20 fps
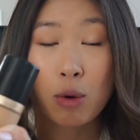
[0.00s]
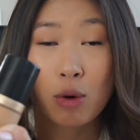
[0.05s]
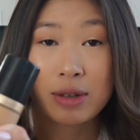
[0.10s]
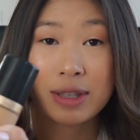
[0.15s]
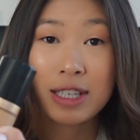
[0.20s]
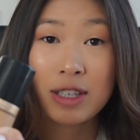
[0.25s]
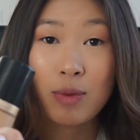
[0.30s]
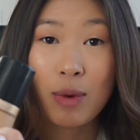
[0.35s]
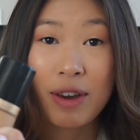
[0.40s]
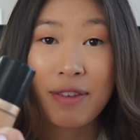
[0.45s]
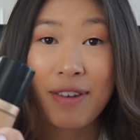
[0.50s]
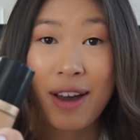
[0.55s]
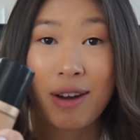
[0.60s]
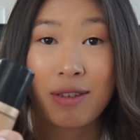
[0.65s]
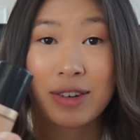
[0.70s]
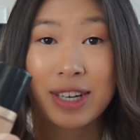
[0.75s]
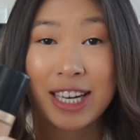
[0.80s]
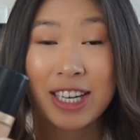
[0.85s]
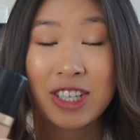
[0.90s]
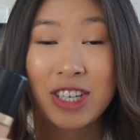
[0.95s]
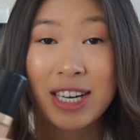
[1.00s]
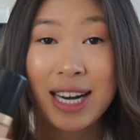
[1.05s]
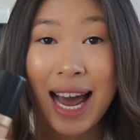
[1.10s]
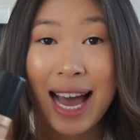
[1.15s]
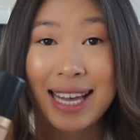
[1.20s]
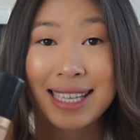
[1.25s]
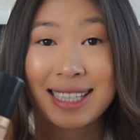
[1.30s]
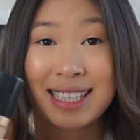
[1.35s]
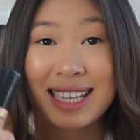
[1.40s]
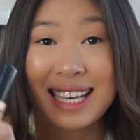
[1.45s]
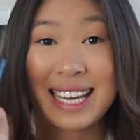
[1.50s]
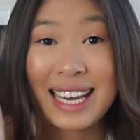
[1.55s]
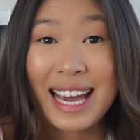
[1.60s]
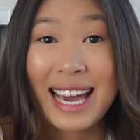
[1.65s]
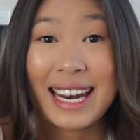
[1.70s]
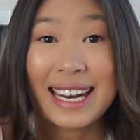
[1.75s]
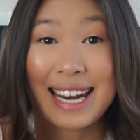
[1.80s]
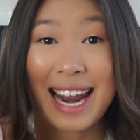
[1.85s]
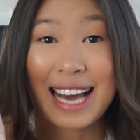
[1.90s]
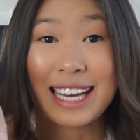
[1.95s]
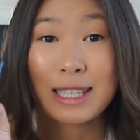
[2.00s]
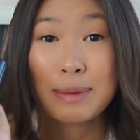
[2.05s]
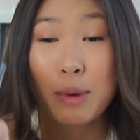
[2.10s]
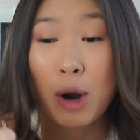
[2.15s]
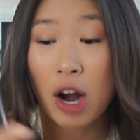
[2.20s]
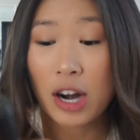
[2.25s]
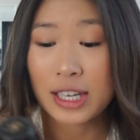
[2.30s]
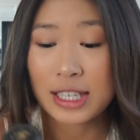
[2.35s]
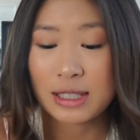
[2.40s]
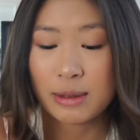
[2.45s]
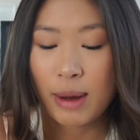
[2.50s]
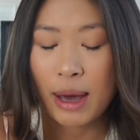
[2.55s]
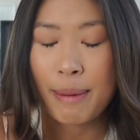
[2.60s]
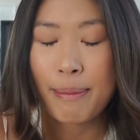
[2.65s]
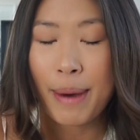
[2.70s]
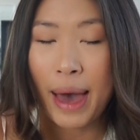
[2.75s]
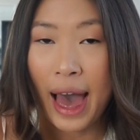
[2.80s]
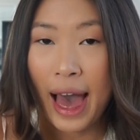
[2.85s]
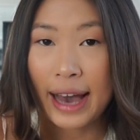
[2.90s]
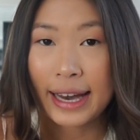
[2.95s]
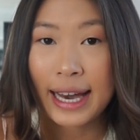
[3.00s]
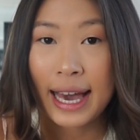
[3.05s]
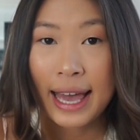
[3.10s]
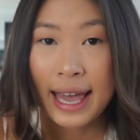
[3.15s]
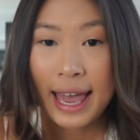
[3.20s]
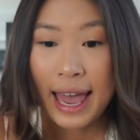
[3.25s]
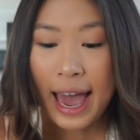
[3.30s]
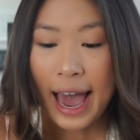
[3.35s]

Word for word: Born This Way foundation as the next product in my bag.